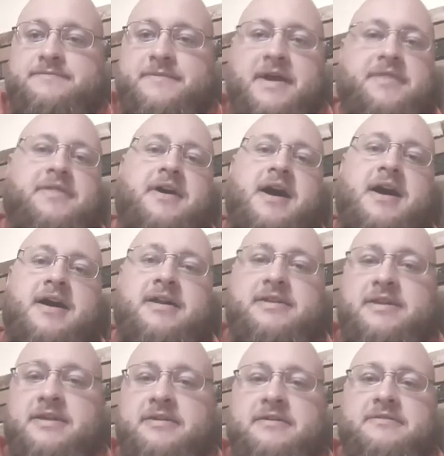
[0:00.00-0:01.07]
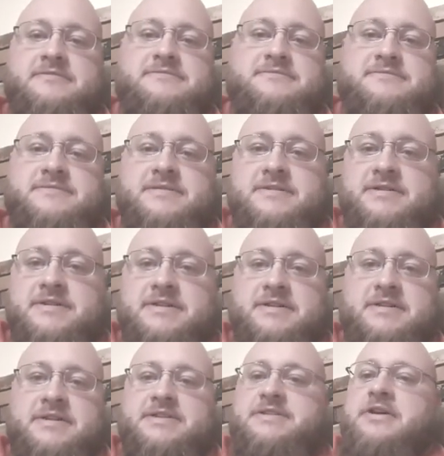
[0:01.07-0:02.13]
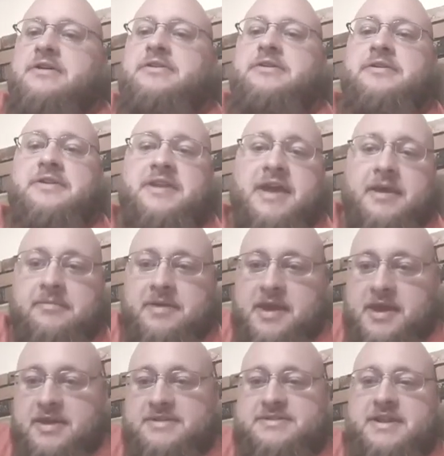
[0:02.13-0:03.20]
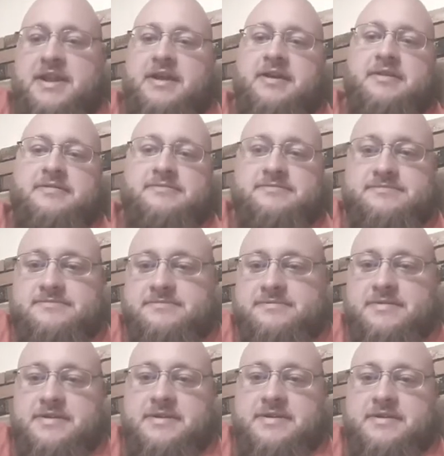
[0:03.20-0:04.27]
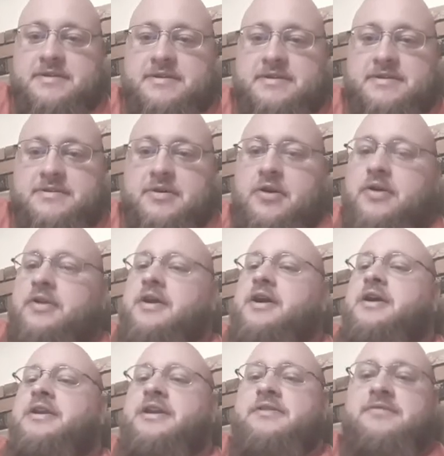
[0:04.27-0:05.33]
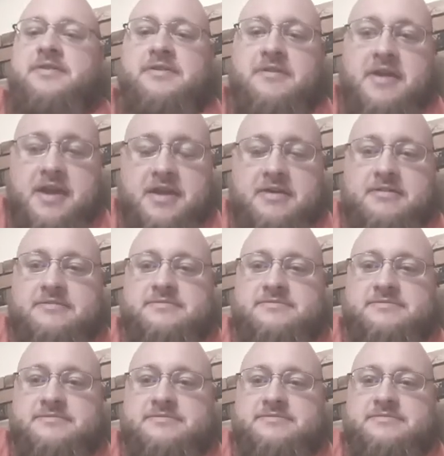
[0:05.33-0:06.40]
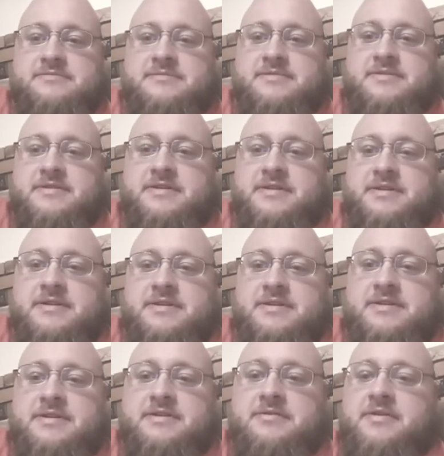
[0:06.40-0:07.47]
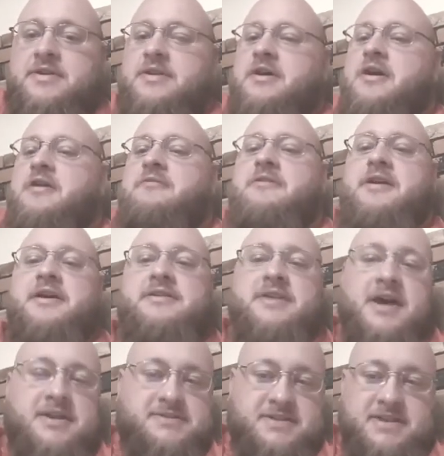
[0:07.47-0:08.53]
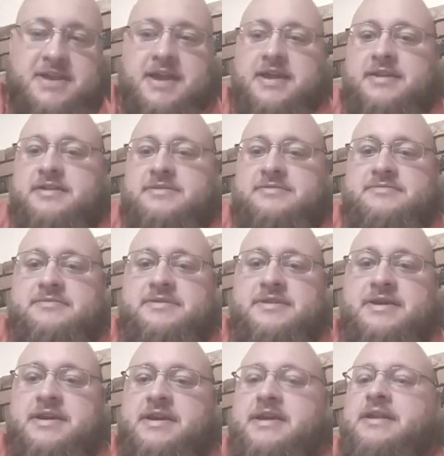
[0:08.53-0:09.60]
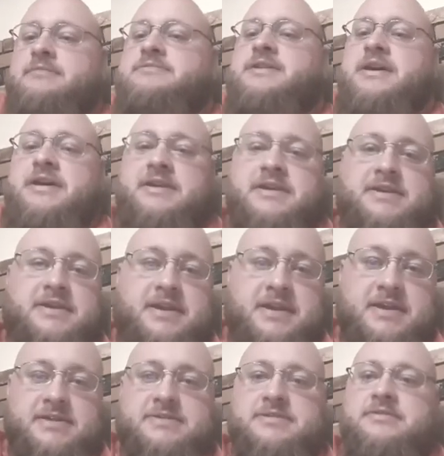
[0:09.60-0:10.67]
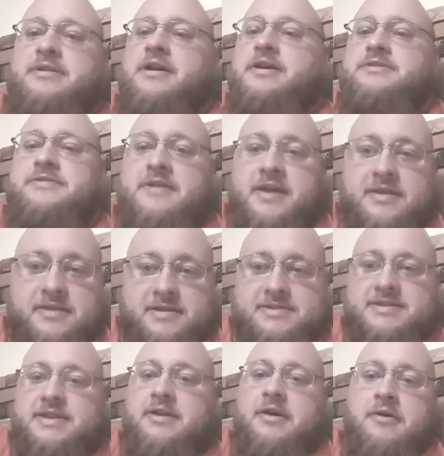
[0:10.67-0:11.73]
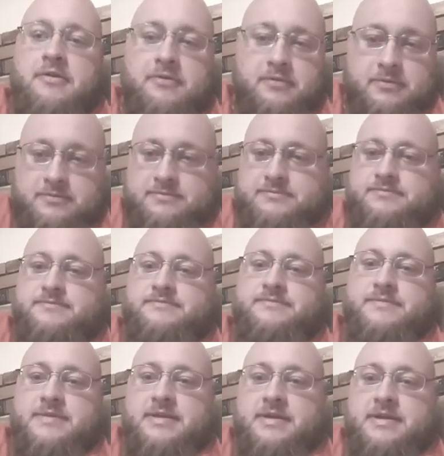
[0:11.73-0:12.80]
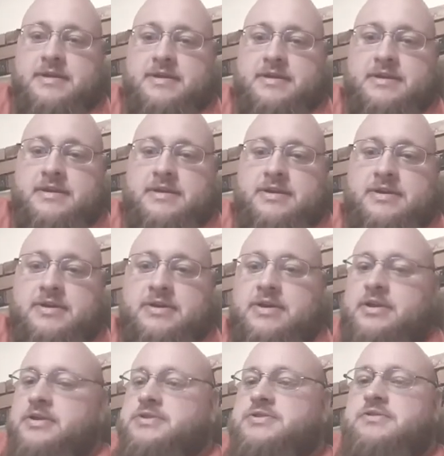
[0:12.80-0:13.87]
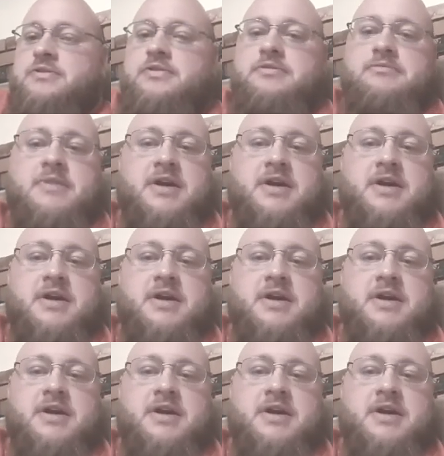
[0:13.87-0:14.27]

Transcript: got the idea let's go do a damn keg stand on uneven ground when you're already intoxicated and I'm telling you, kids, do not try this at home. Could have screwed